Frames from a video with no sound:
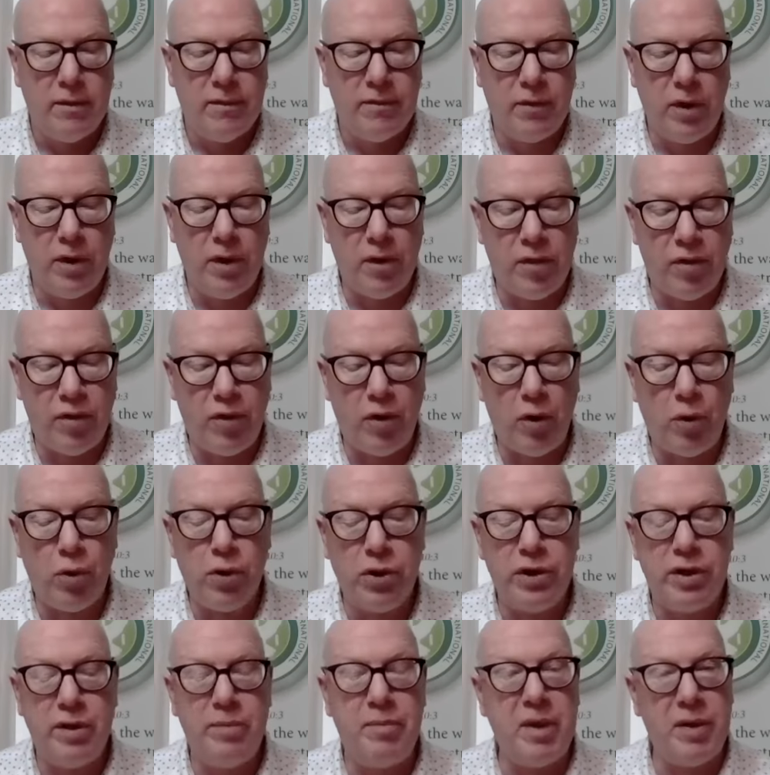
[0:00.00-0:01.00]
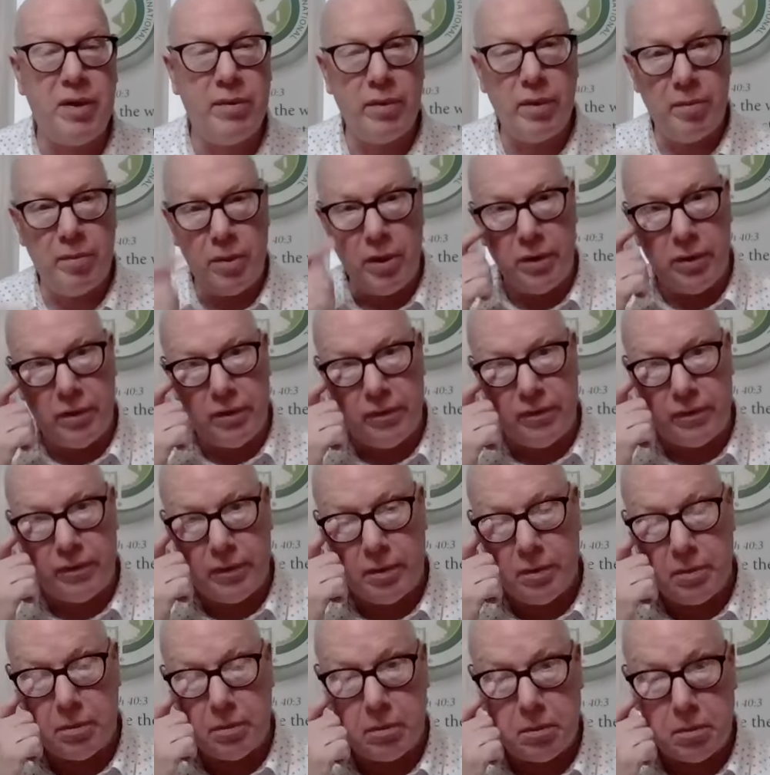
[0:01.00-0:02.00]
for the thorn to be removed.
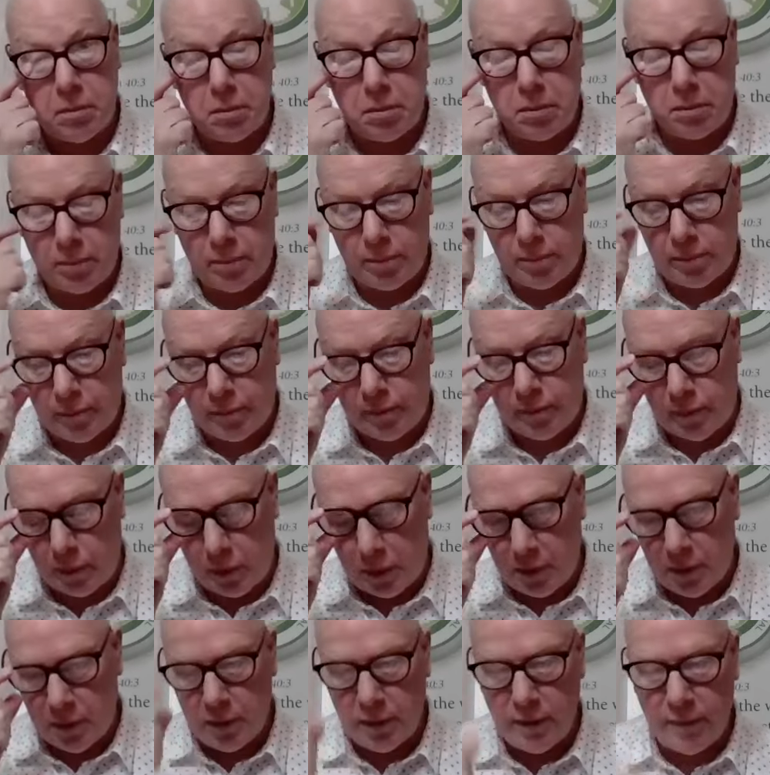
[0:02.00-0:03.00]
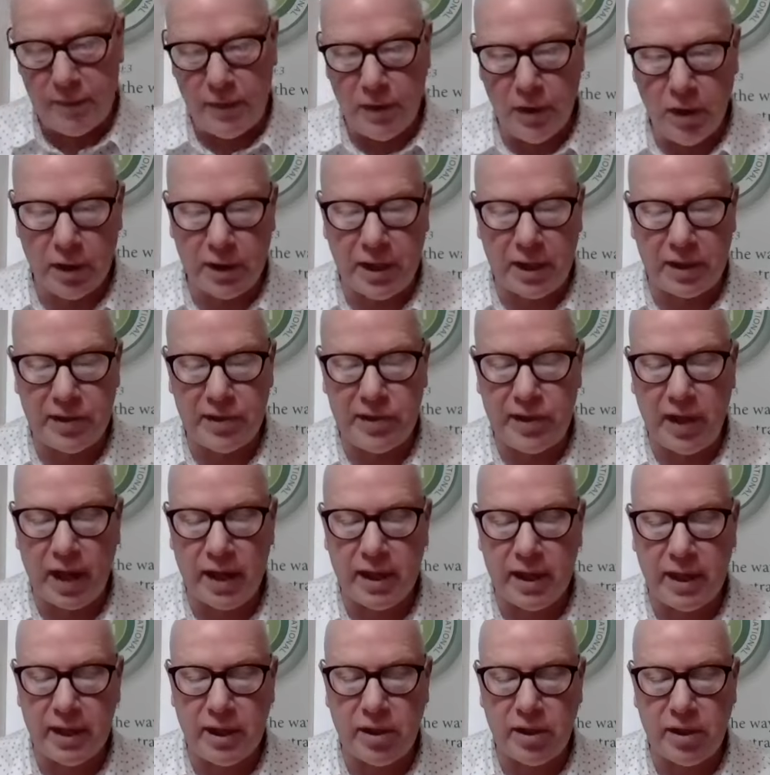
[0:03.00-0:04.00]
If you look at
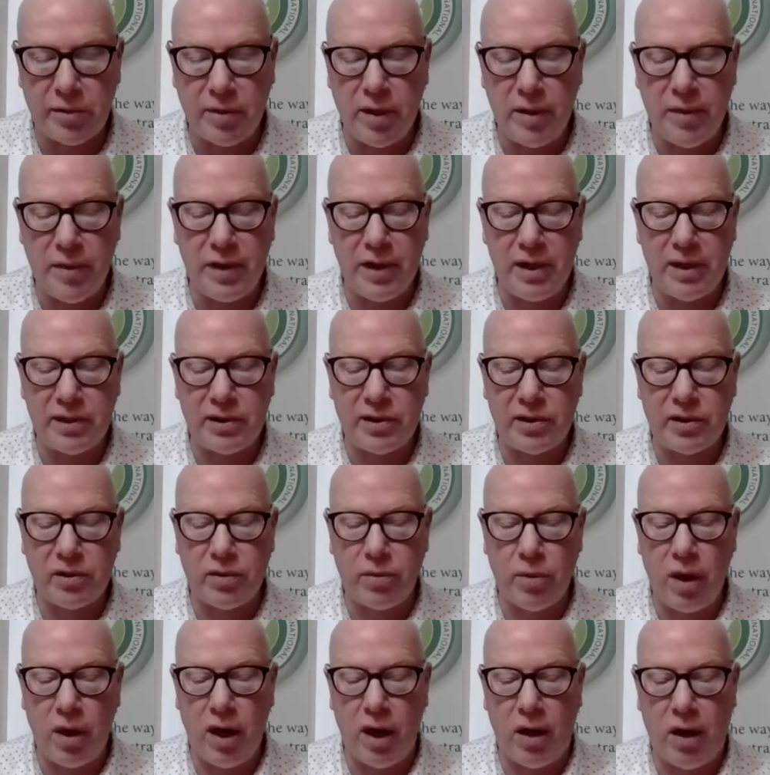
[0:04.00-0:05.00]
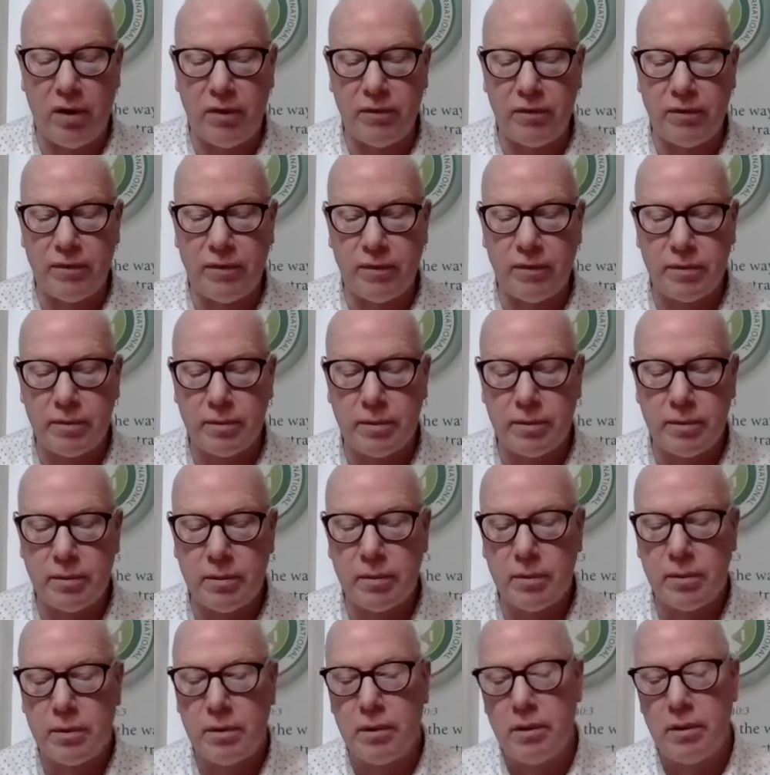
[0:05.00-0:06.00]
2 Corinthians 12,
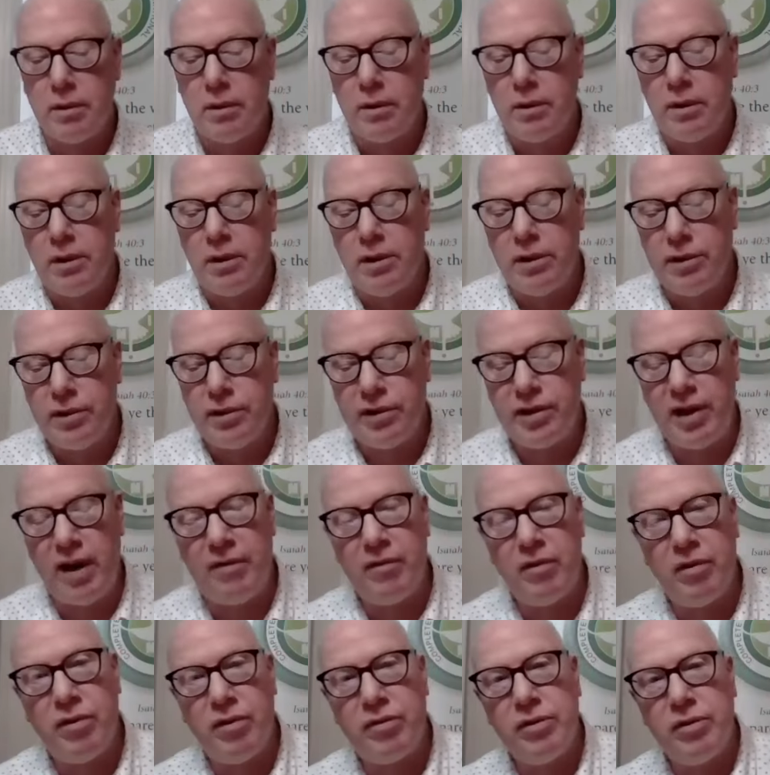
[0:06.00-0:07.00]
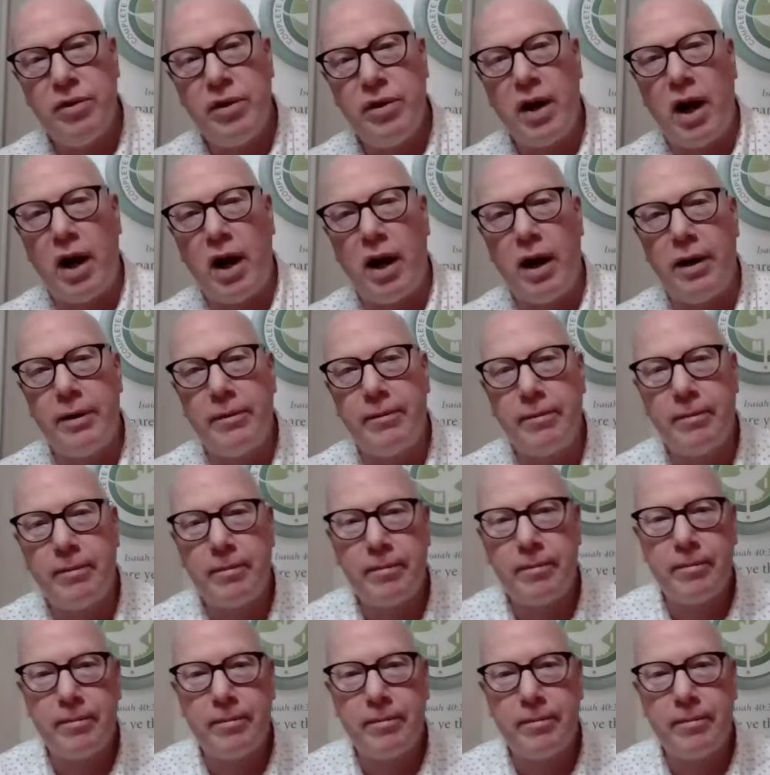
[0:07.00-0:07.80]
7 through 9,